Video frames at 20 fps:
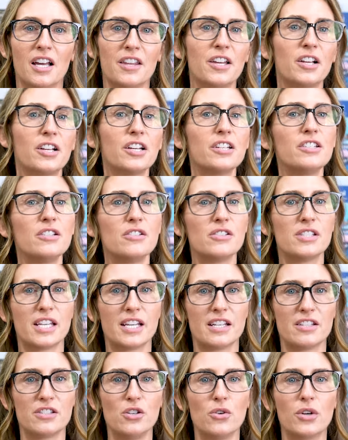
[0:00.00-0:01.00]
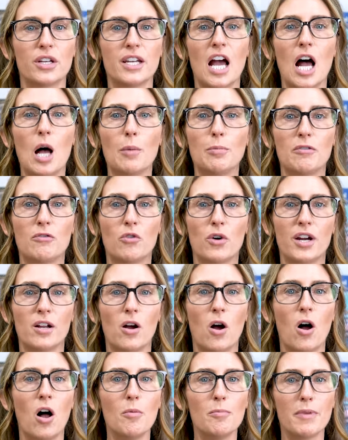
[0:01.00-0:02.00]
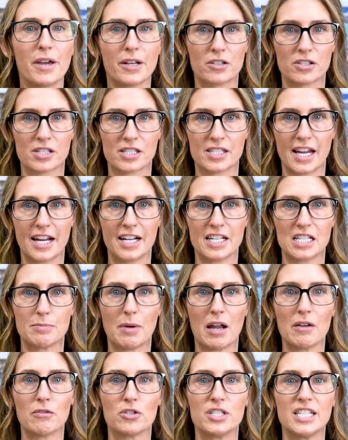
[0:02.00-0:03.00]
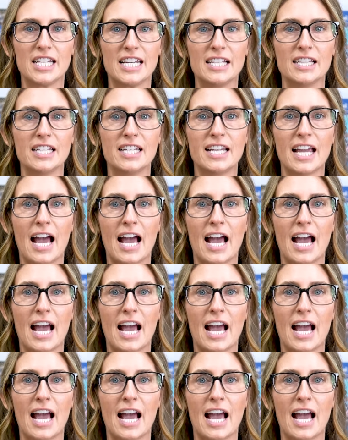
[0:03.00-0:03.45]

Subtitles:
The good news is you can help avoid all metal stains by routinely